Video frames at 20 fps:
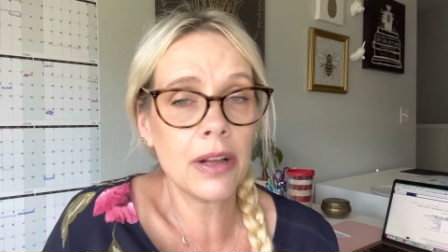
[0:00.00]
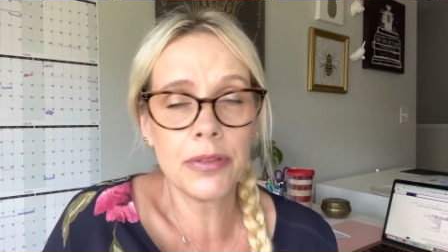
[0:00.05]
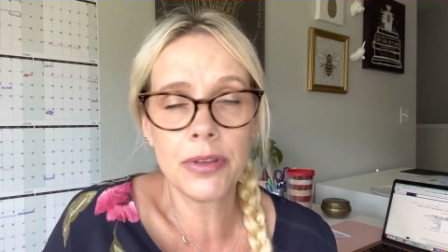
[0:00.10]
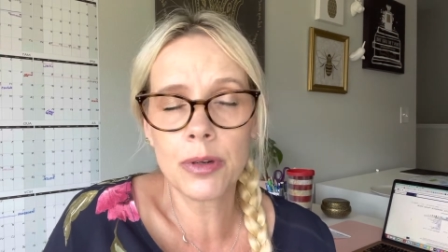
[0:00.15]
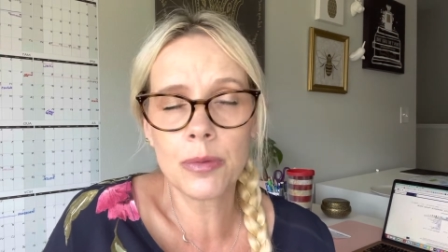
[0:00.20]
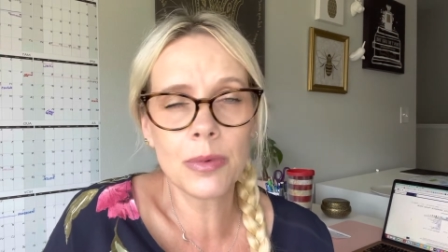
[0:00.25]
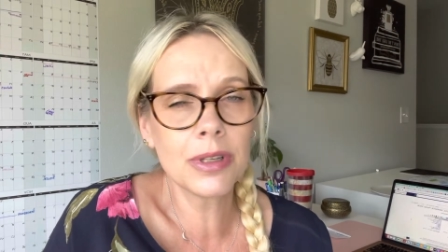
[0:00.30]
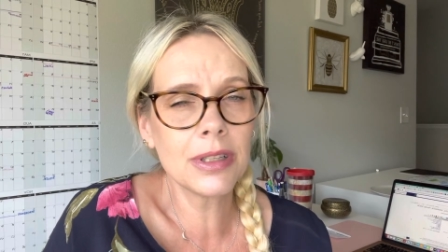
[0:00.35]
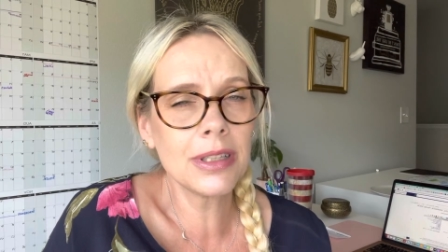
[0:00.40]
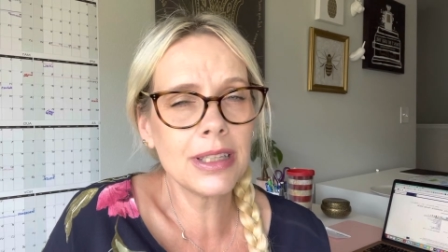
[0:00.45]
There
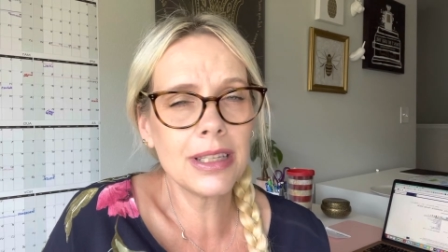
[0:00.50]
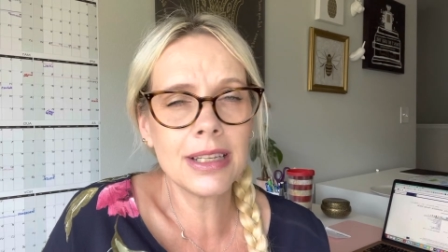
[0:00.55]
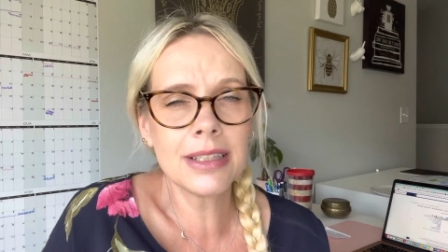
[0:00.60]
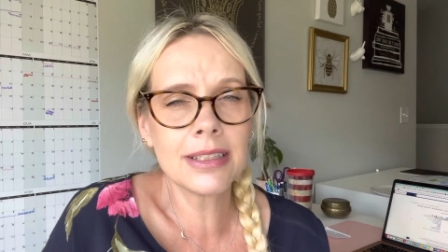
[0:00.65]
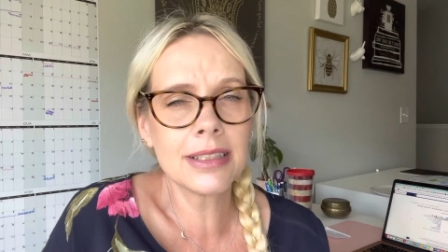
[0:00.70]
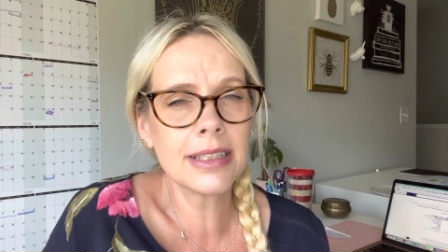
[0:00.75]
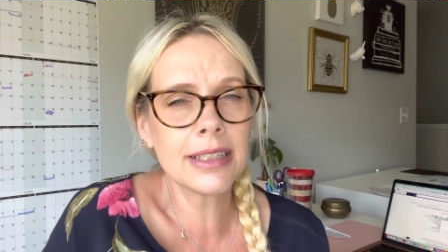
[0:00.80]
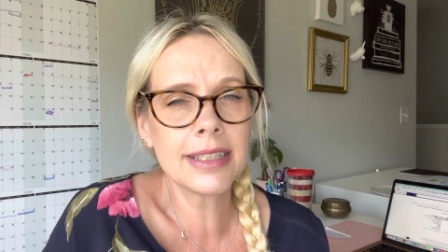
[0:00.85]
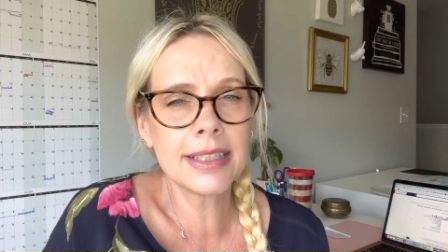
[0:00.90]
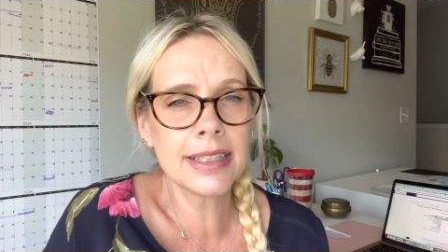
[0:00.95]
really
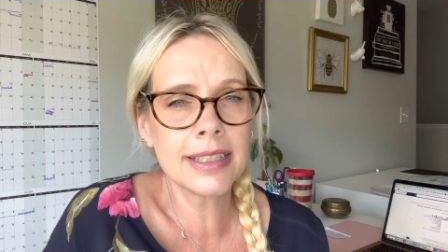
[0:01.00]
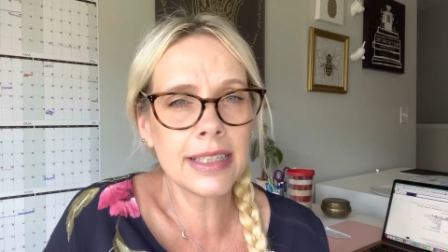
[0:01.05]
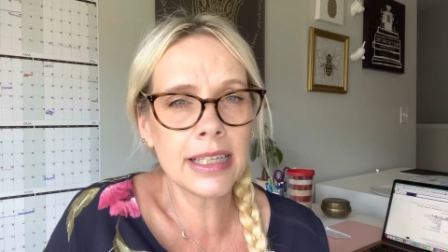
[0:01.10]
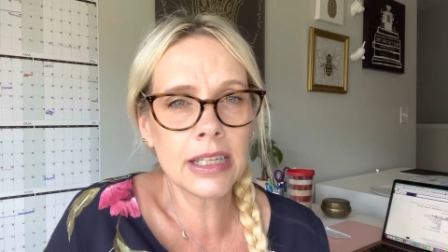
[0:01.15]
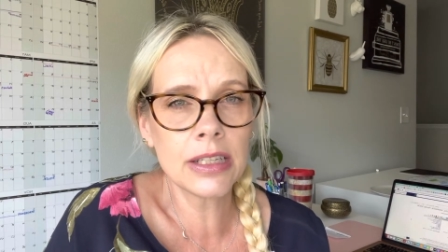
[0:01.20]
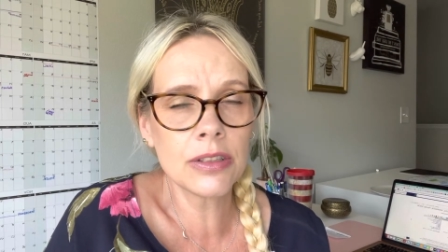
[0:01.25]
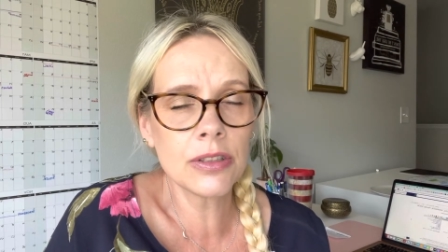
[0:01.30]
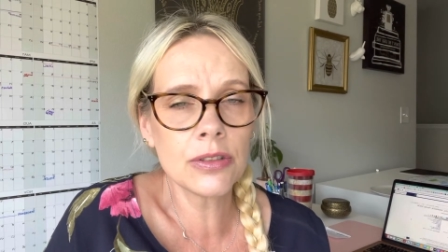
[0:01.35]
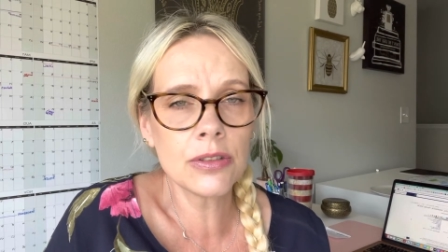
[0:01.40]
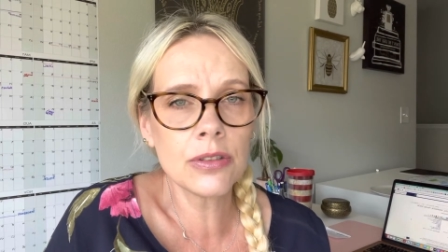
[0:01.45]
isn't a
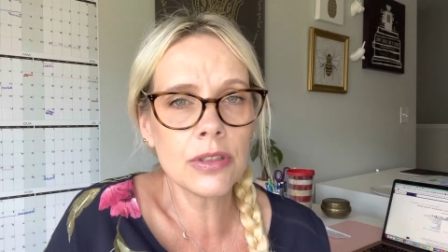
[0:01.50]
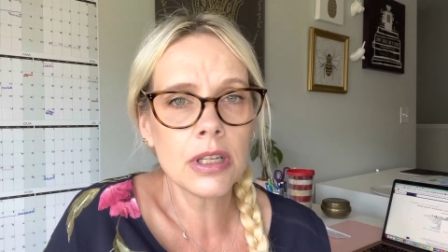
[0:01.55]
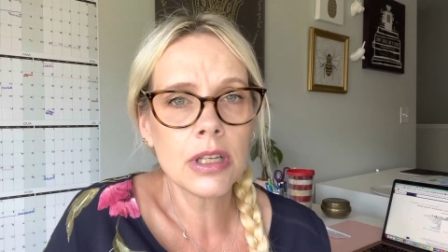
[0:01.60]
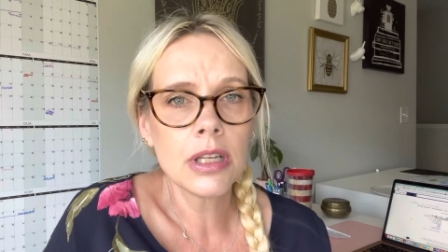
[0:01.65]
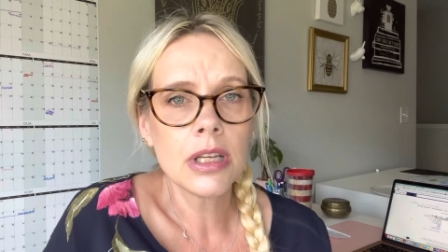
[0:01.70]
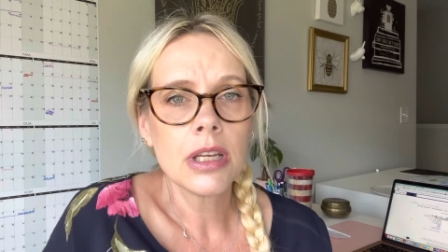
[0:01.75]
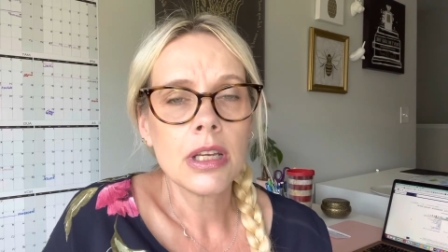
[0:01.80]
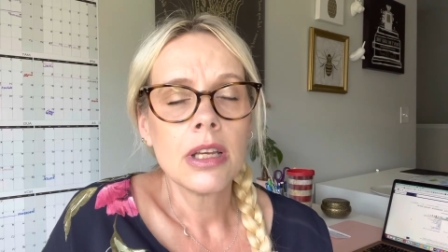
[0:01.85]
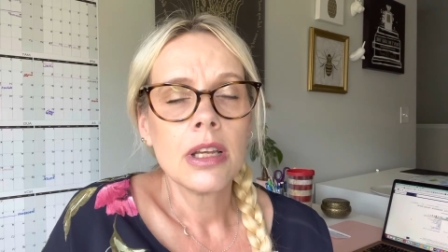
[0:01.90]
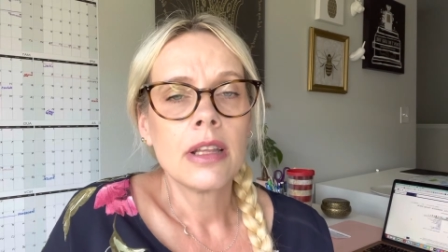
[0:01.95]
standard
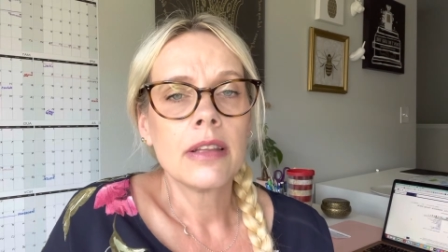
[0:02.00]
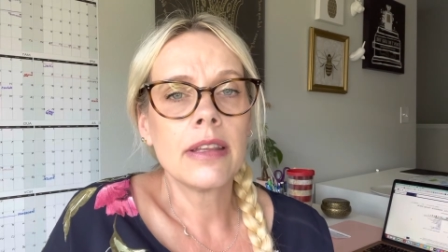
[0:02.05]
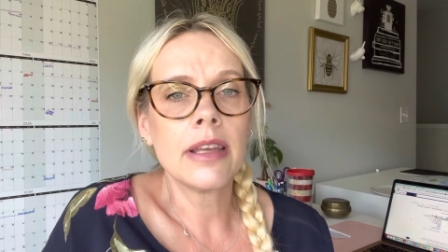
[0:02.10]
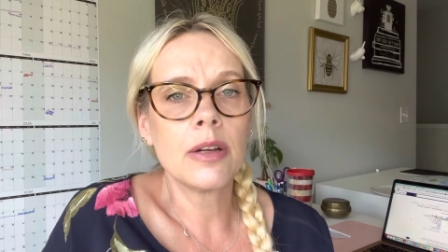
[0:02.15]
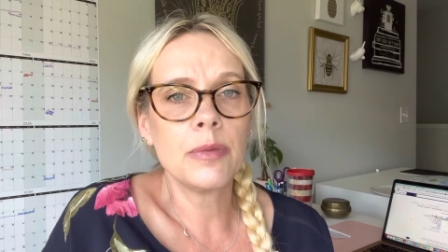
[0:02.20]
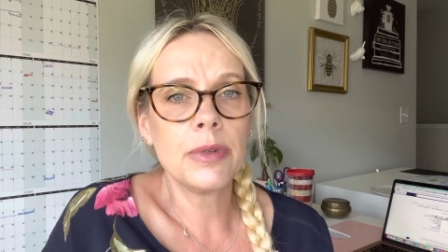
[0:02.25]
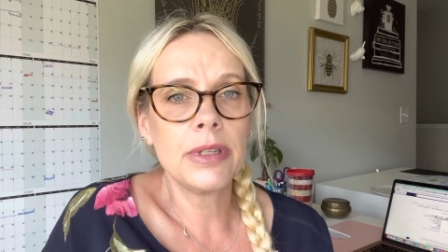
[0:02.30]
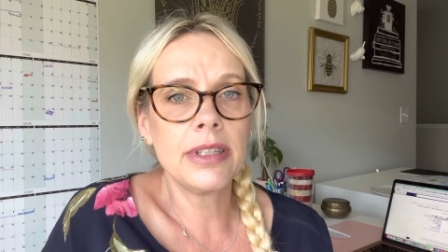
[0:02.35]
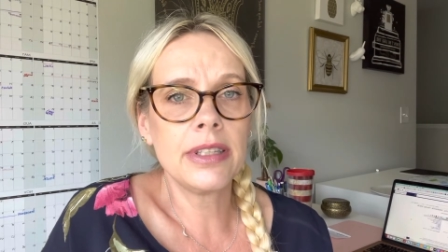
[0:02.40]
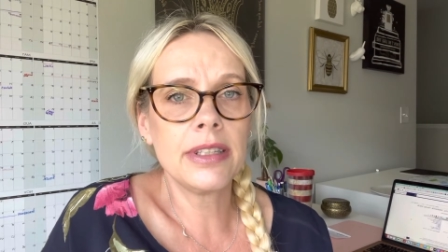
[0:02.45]
that
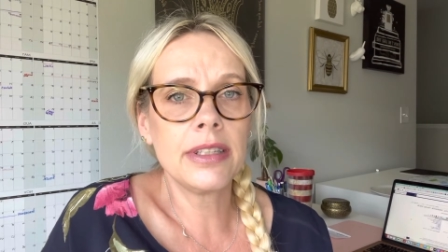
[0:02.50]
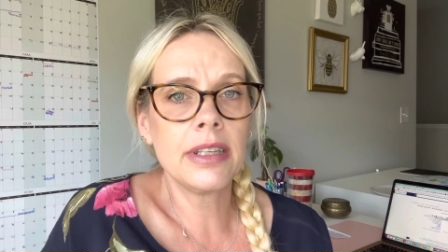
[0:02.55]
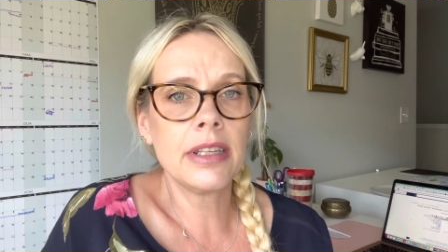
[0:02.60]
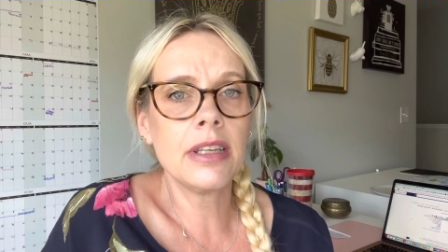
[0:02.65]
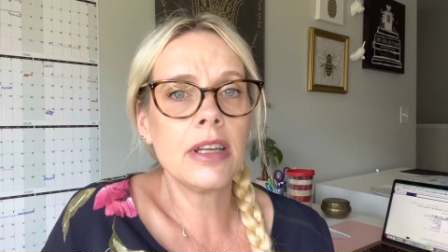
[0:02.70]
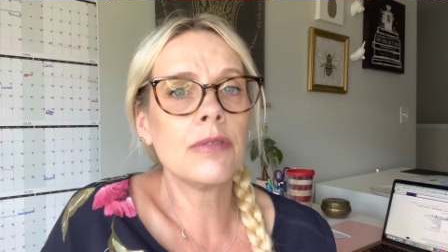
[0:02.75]
we see.